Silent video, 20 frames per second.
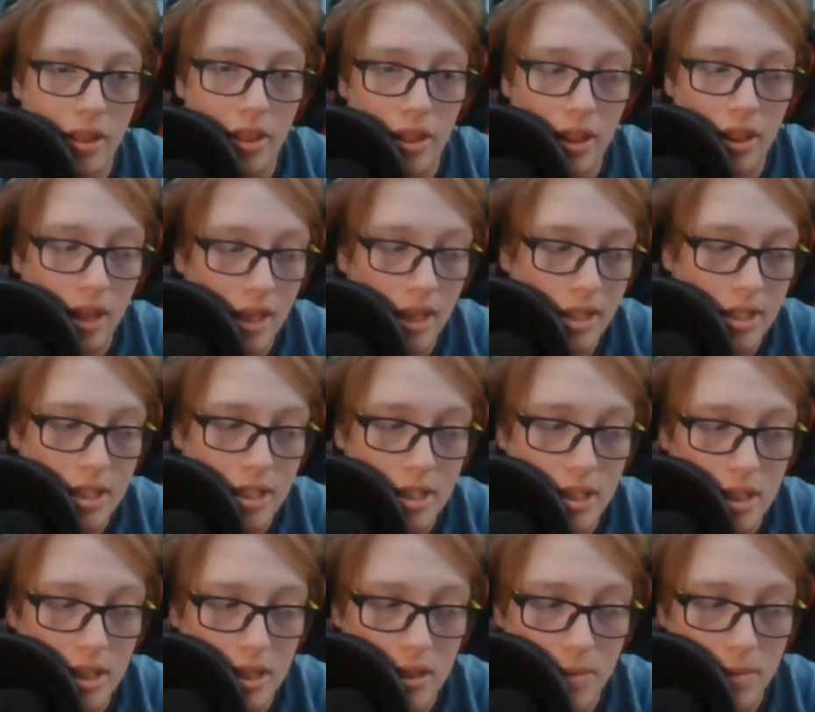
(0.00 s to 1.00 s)

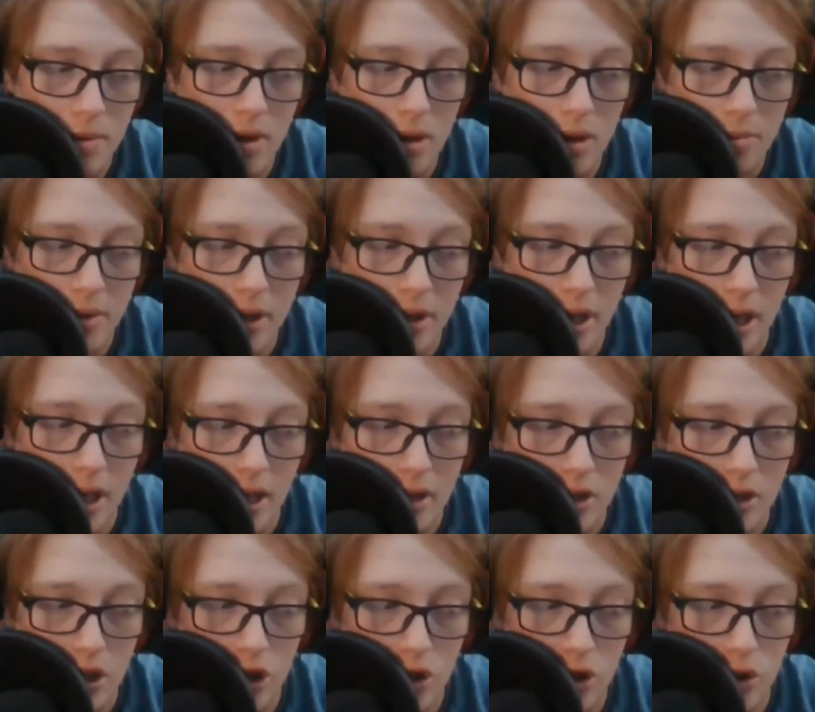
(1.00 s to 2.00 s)
This is where I'm gonna
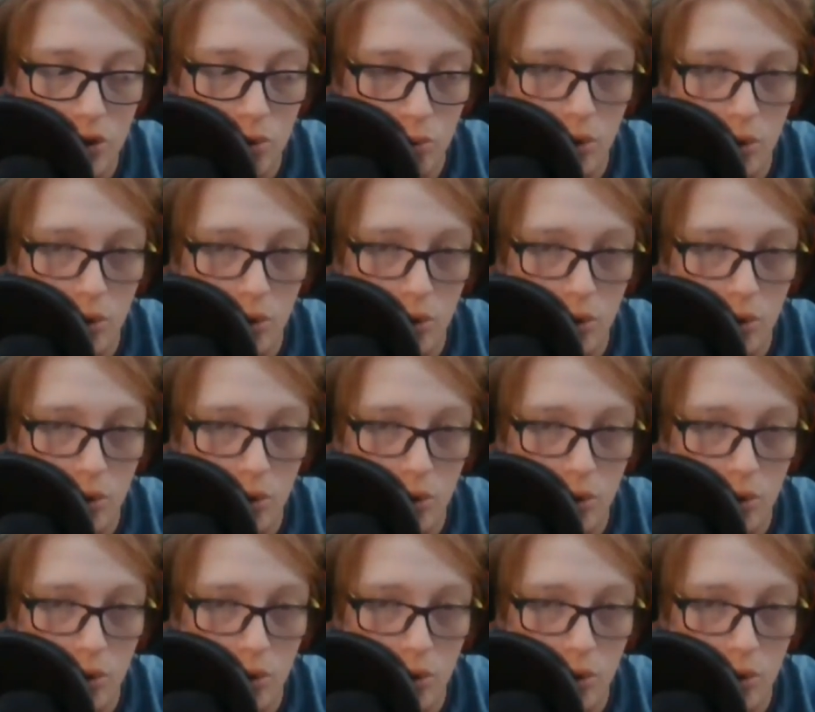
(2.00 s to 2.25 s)
ask you